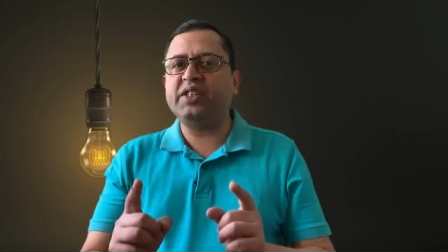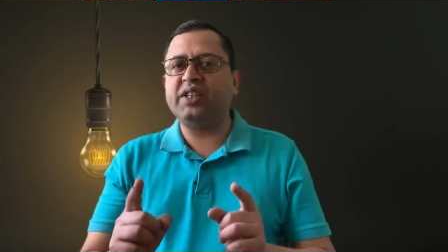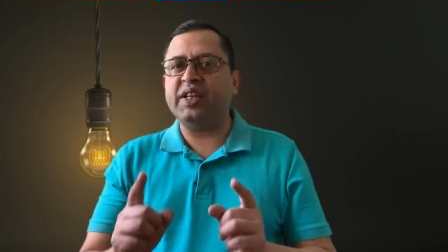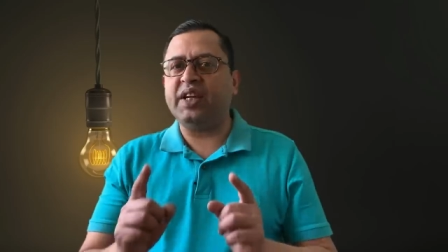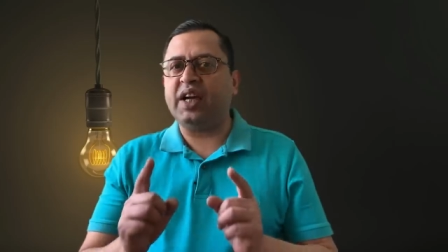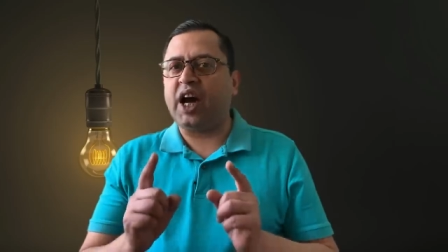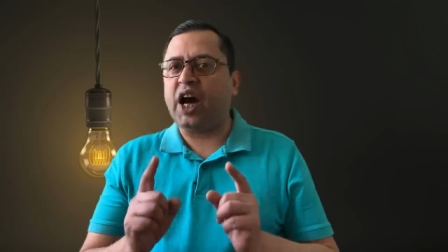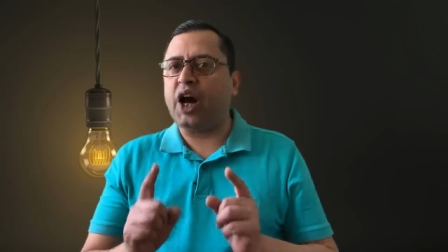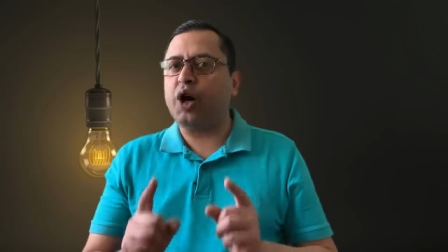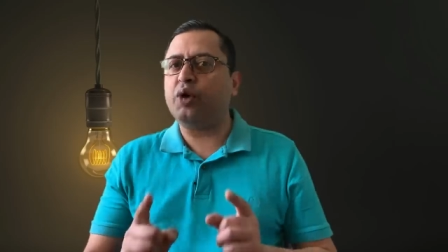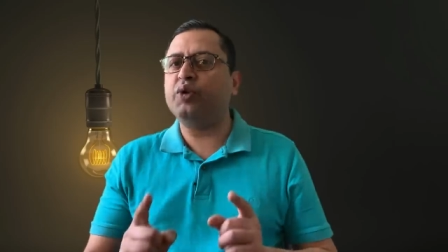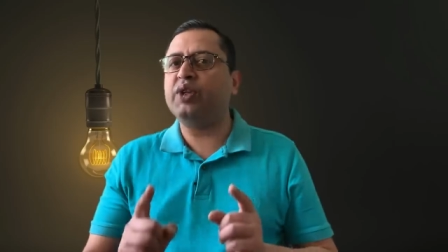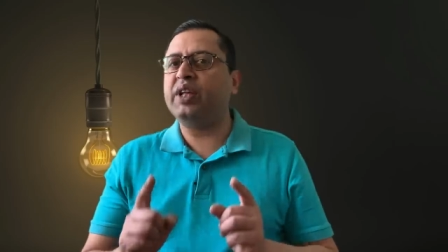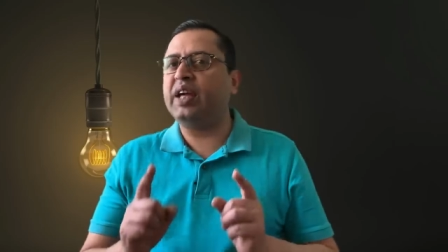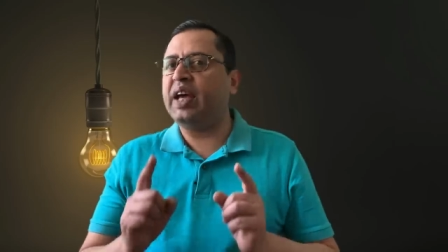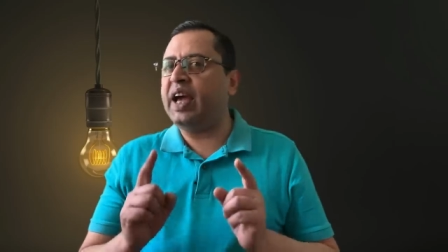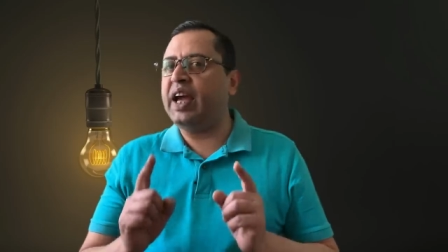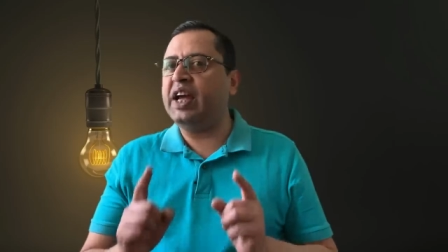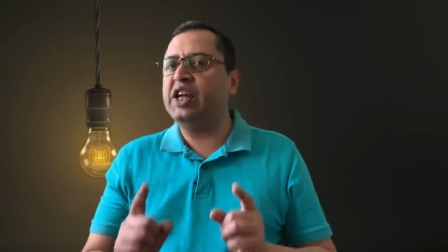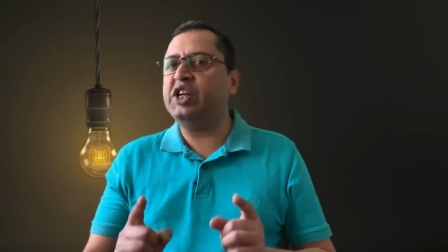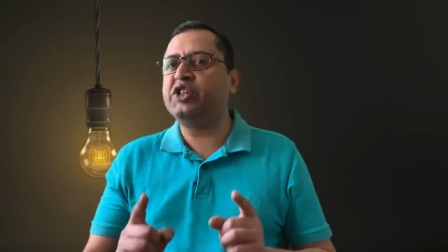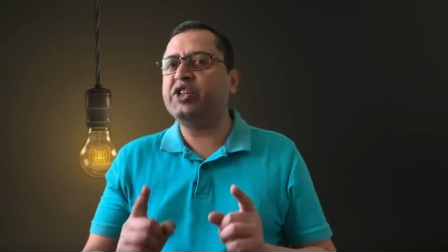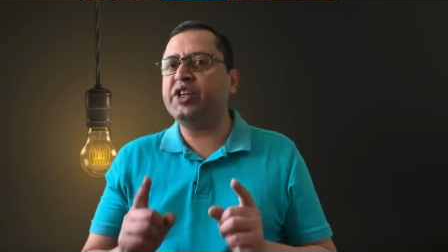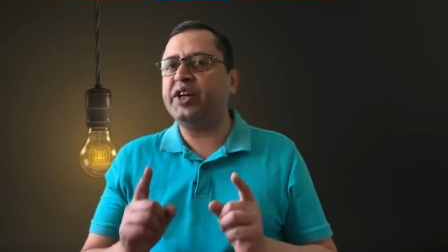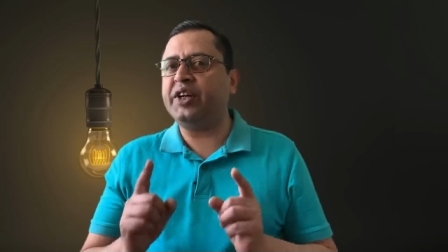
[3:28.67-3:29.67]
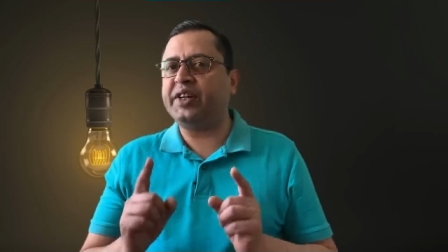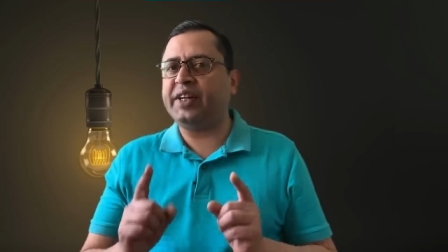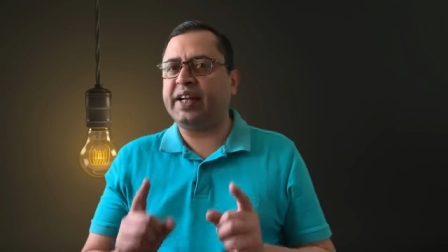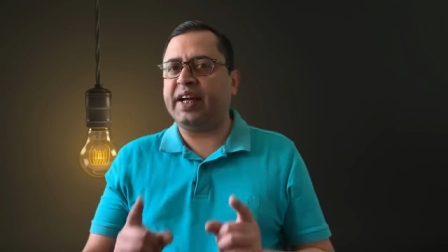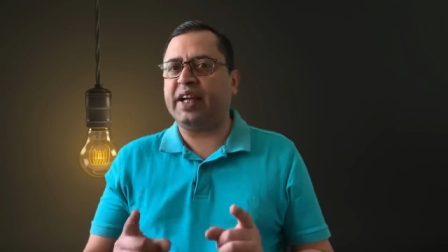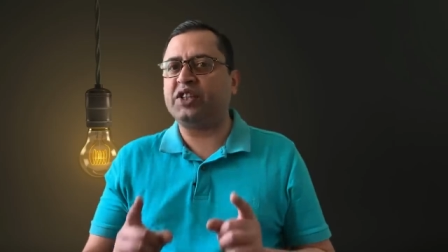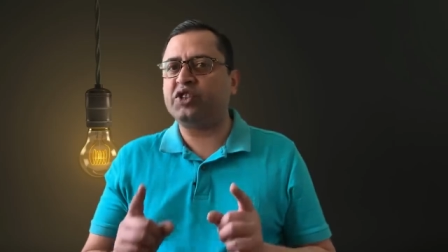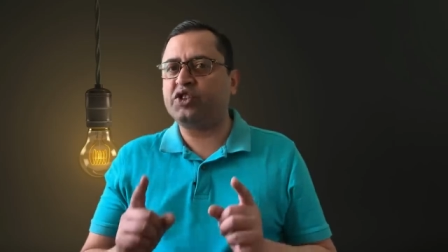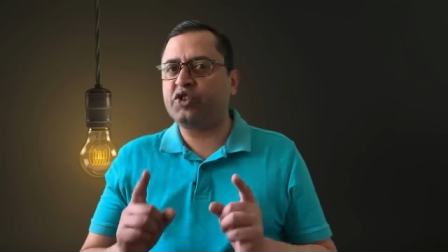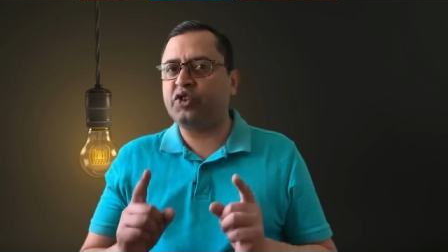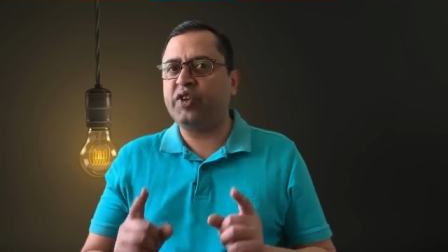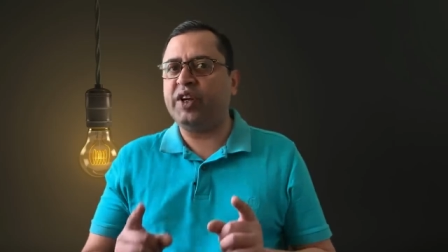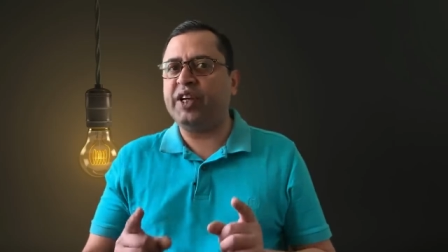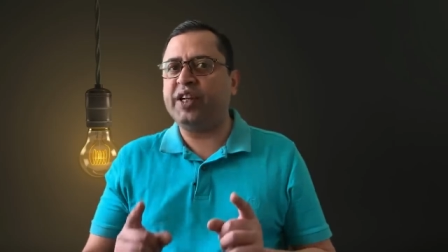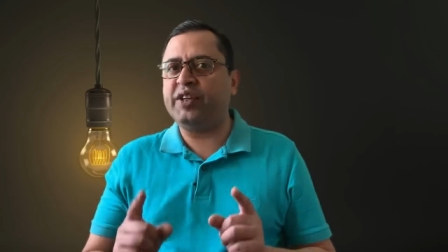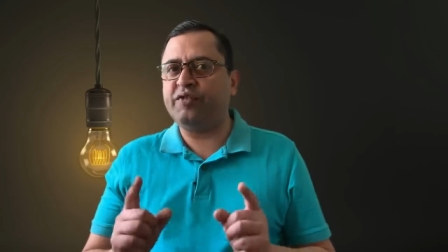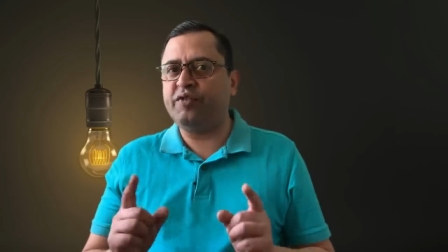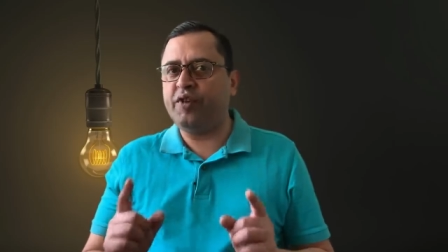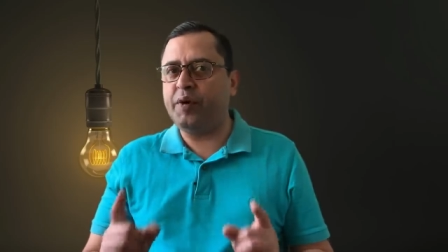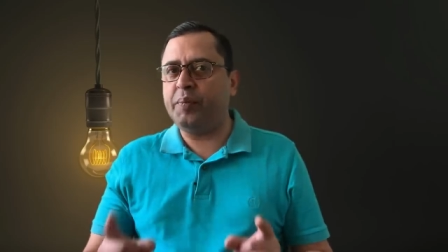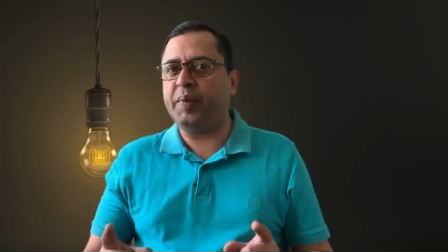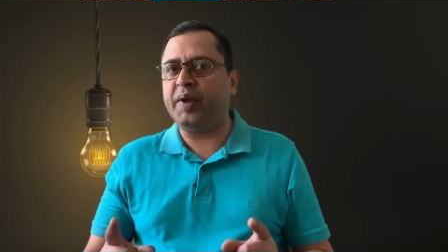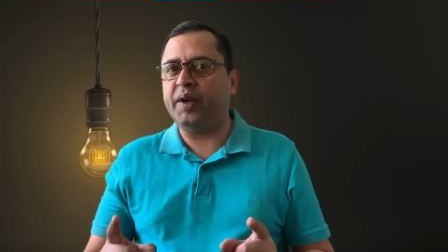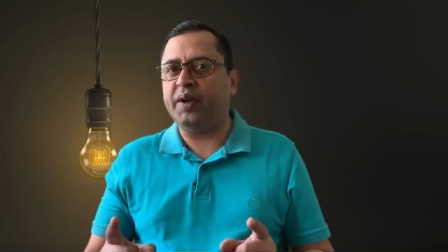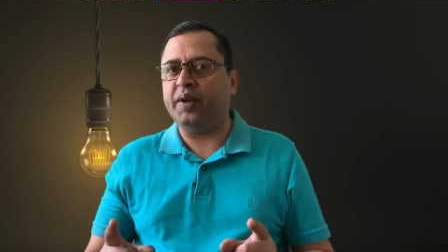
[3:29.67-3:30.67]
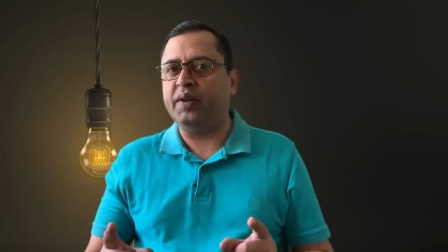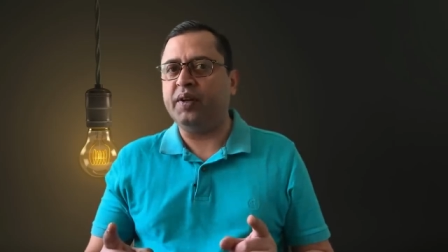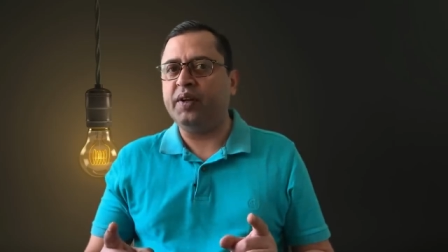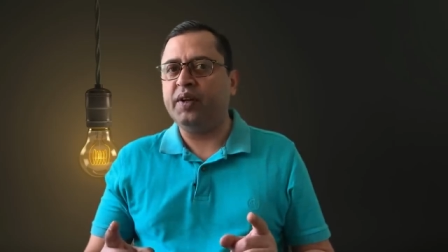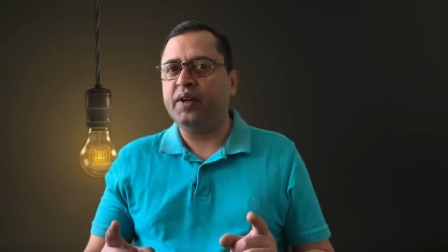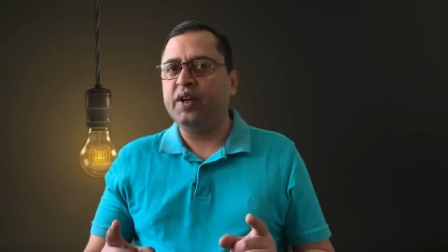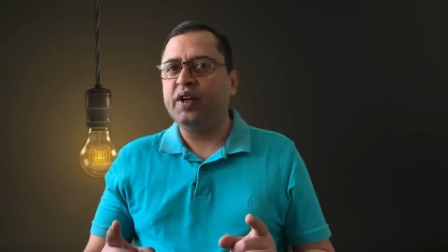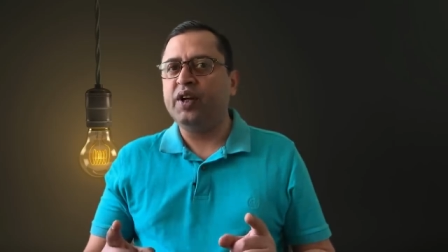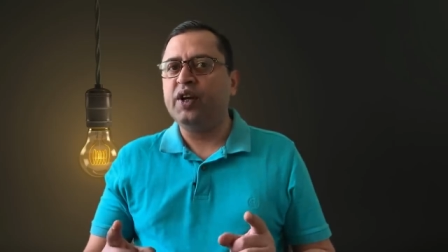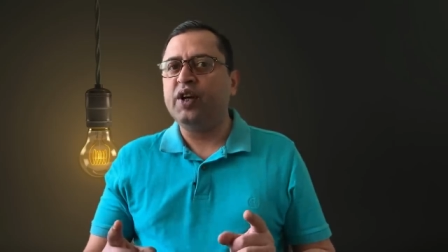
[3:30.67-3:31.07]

see how the ancient texts treat women.